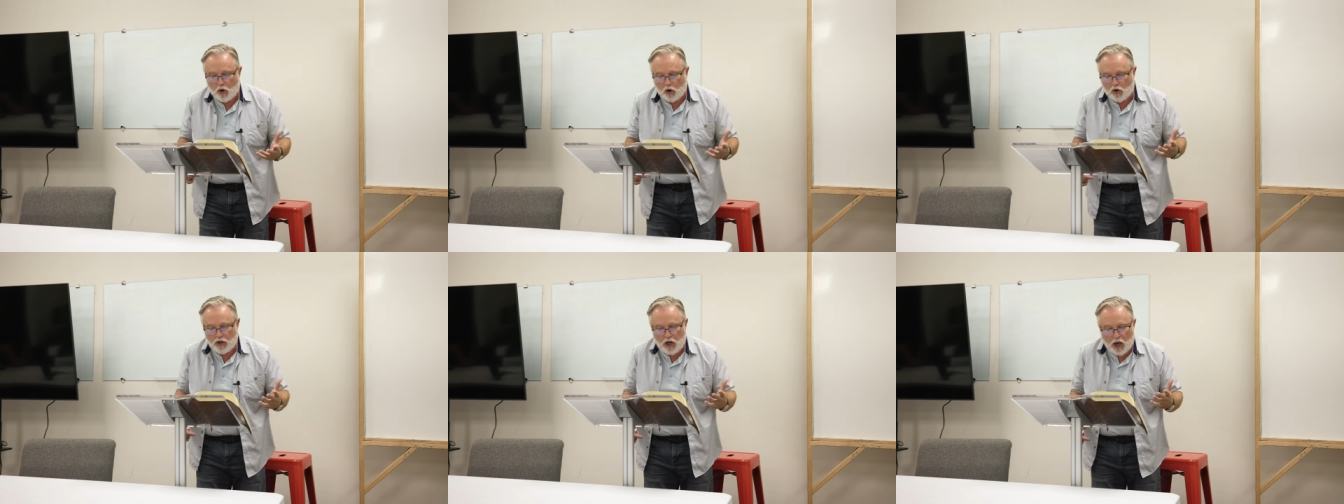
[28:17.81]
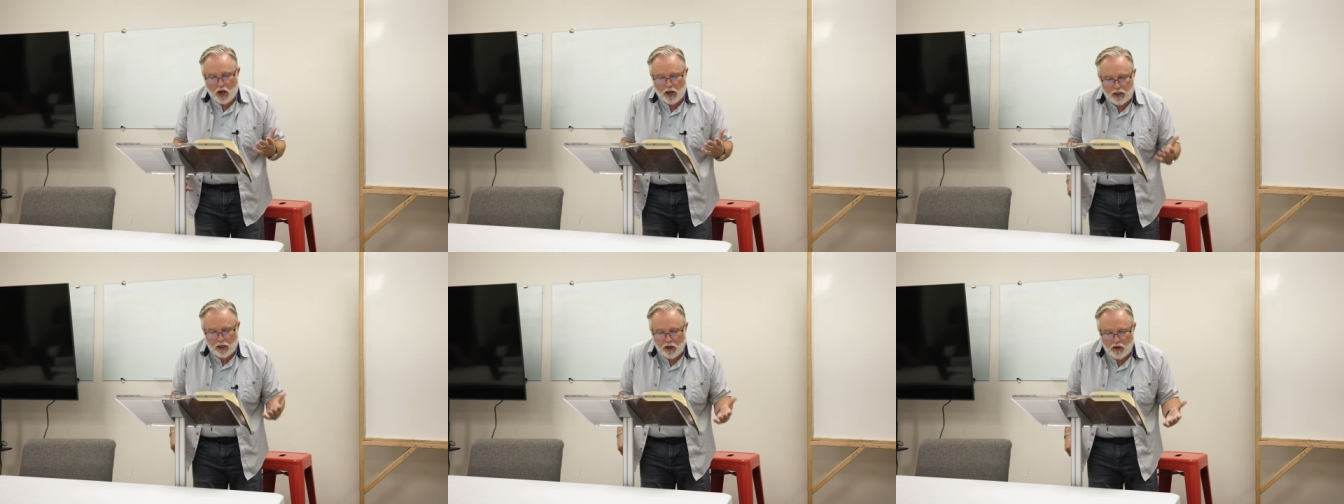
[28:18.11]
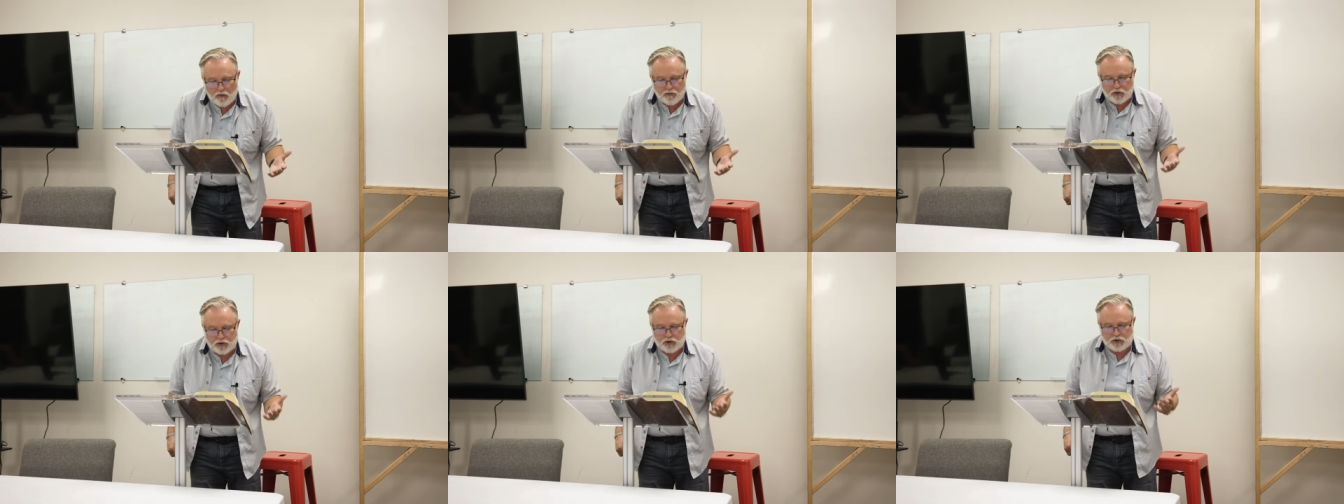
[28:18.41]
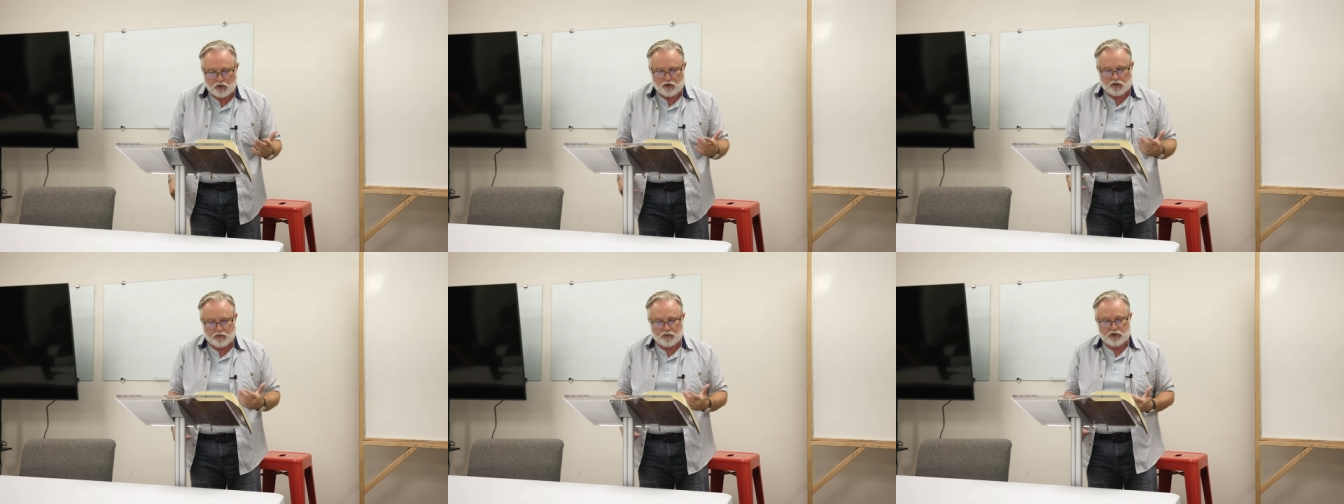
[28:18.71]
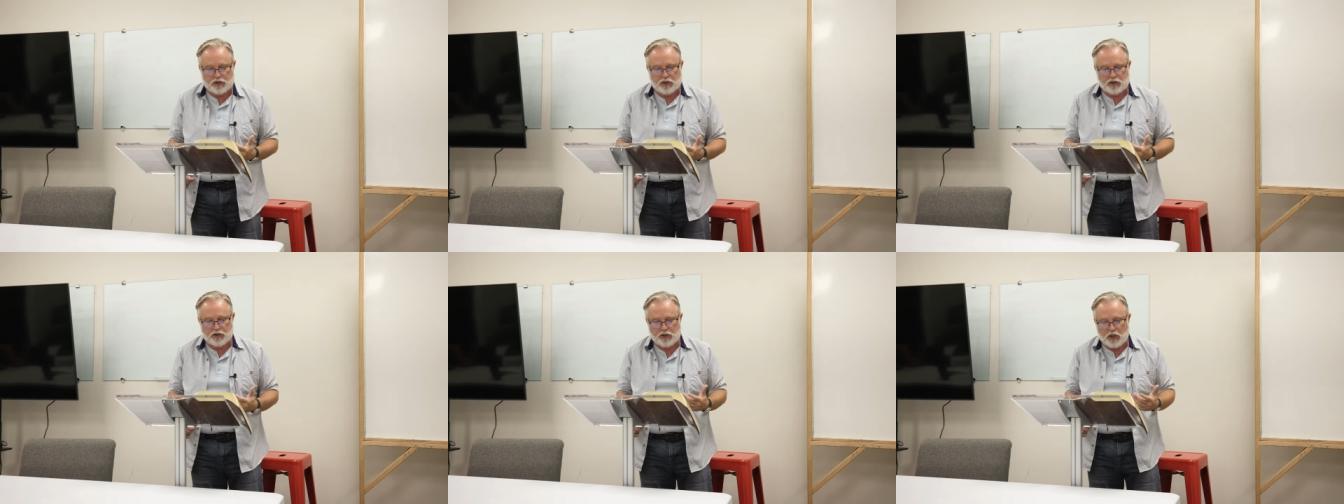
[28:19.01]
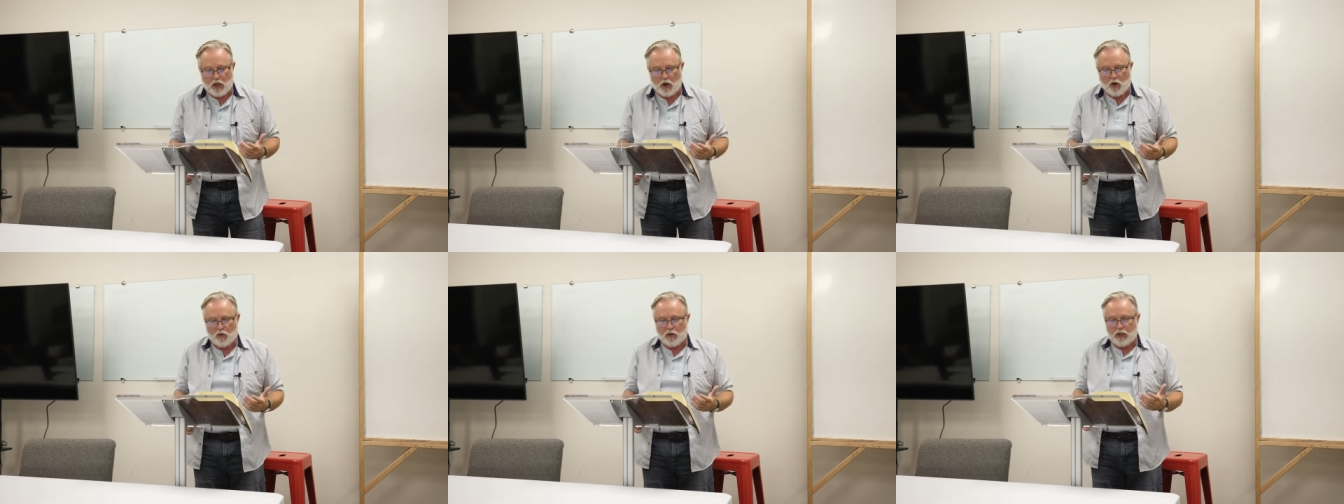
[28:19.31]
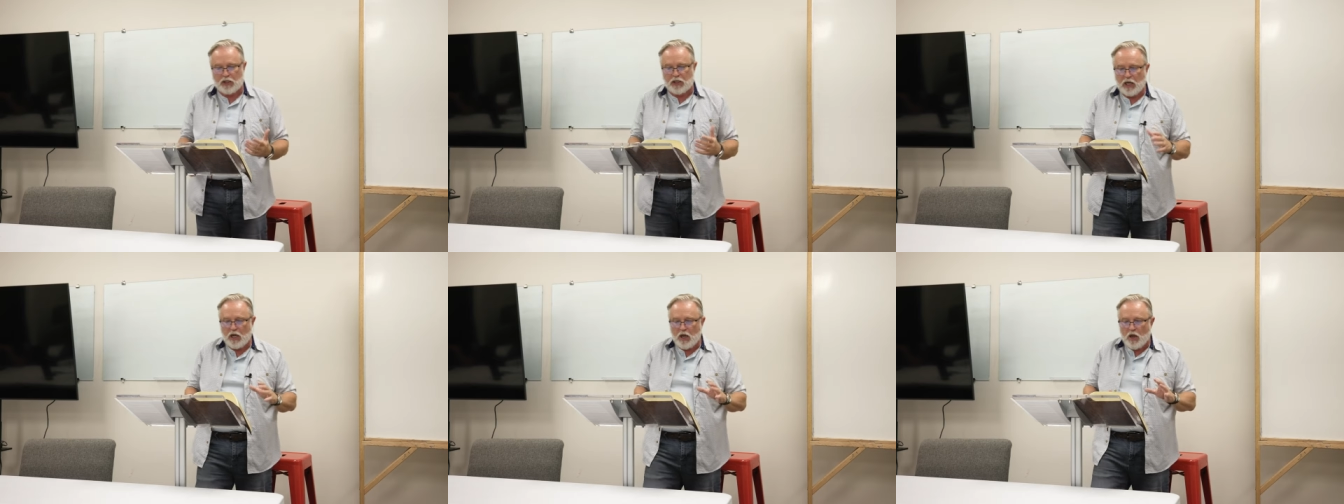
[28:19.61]
are not of the circumcision
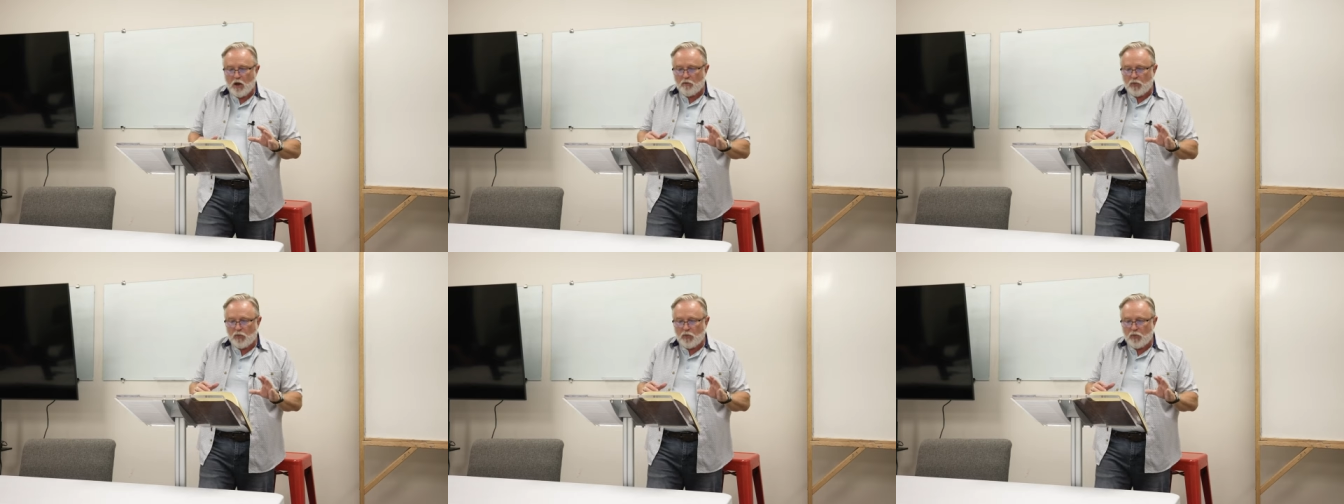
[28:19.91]
only,